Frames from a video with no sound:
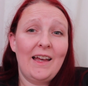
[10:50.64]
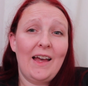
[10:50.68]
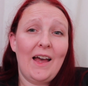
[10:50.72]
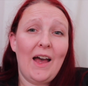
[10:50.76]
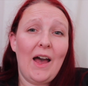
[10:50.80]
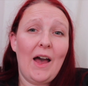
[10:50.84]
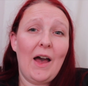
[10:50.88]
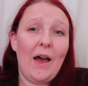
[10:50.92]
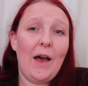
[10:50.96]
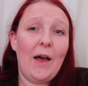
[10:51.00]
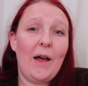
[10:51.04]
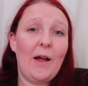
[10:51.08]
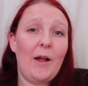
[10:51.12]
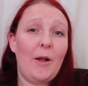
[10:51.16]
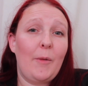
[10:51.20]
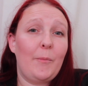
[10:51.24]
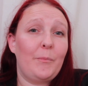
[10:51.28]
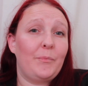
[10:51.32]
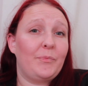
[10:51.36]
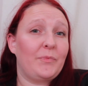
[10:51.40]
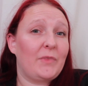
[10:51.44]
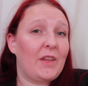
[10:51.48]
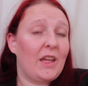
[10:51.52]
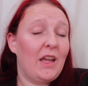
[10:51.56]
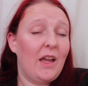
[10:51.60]

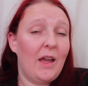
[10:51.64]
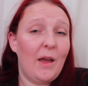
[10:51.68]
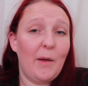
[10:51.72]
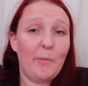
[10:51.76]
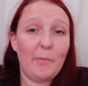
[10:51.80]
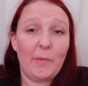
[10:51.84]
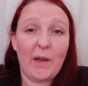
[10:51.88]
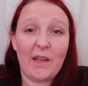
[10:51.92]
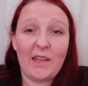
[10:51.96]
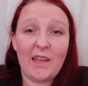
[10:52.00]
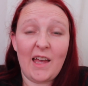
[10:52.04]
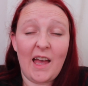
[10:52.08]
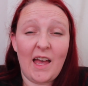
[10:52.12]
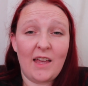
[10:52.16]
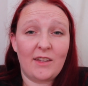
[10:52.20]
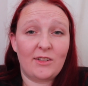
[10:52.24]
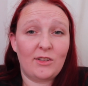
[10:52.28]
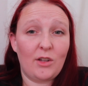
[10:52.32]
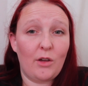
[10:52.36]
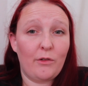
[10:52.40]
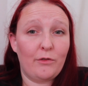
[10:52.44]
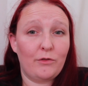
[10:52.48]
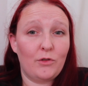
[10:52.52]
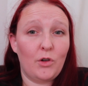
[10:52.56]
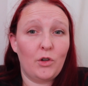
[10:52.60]
But yeah,
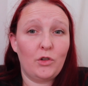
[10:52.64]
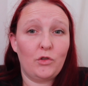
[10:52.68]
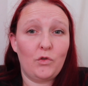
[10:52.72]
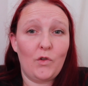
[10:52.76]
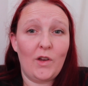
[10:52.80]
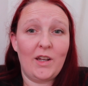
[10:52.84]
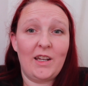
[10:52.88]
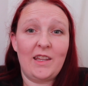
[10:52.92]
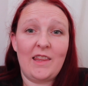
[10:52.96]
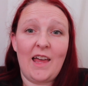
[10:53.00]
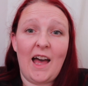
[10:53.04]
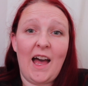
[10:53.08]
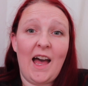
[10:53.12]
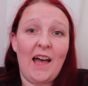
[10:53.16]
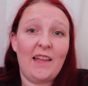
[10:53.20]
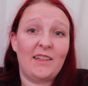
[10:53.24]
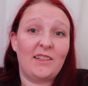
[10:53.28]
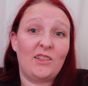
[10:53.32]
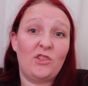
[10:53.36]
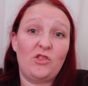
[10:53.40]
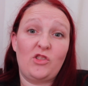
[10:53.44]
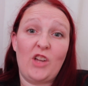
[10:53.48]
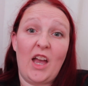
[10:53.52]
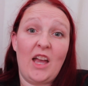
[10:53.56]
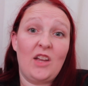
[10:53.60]
so for us really that
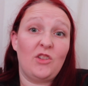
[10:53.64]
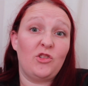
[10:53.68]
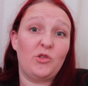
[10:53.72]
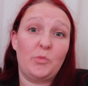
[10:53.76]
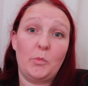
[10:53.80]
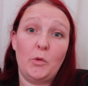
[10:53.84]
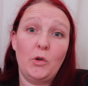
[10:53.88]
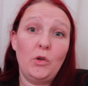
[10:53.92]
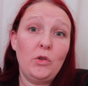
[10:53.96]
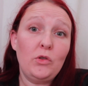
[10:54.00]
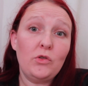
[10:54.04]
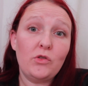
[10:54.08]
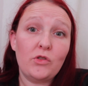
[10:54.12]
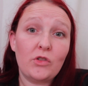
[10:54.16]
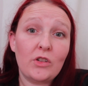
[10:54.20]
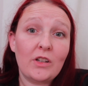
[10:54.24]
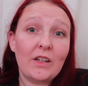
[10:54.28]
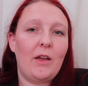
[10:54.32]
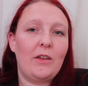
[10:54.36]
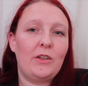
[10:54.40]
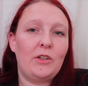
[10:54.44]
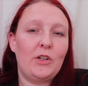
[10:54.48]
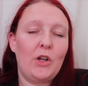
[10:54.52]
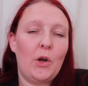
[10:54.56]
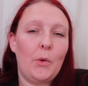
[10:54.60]
hasn't changed much.
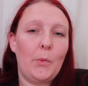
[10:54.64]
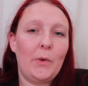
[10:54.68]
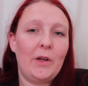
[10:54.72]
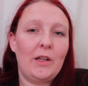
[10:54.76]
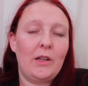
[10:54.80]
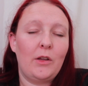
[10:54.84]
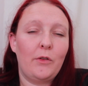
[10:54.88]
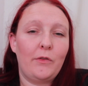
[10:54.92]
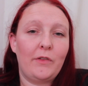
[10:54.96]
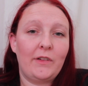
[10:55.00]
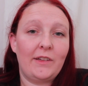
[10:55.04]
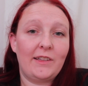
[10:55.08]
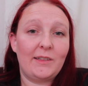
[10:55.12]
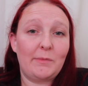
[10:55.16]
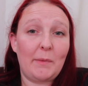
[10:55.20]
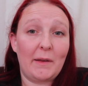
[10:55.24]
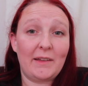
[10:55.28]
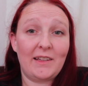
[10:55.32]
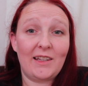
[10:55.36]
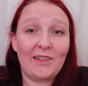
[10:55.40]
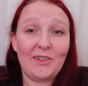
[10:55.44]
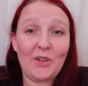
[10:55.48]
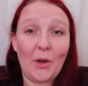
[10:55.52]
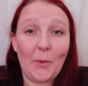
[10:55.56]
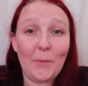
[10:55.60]
You know, we're loving
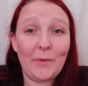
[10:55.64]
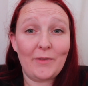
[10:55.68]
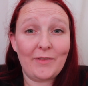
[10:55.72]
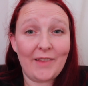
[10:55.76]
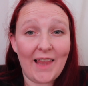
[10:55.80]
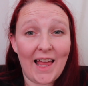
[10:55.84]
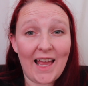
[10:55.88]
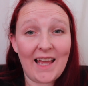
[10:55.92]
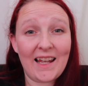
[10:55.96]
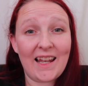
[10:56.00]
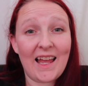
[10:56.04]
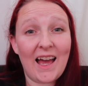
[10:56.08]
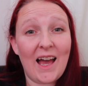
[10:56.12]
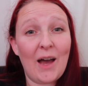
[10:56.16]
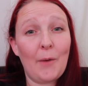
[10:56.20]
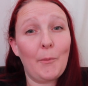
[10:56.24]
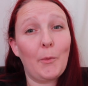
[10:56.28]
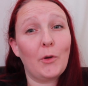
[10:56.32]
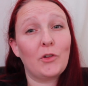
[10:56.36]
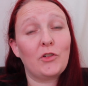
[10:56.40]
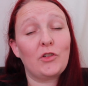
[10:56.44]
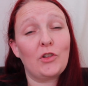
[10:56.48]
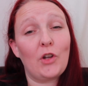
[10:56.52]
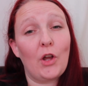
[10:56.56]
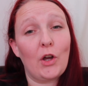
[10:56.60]
spending time with Layla and
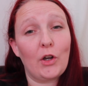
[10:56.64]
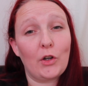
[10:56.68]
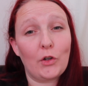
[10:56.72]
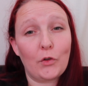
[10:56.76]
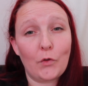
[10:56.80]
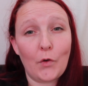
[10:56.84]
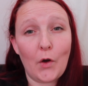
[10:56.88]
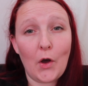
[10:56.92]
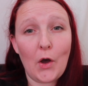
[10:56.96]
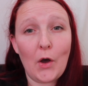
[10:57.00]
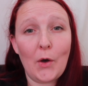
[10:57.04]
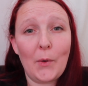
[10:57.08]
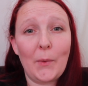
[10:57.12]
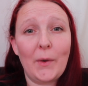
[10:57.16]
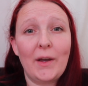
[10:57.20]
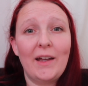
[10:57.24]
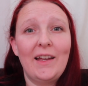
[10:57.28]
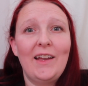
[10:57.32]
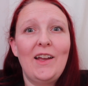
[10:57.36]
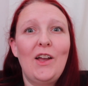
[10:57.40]
watching her grow.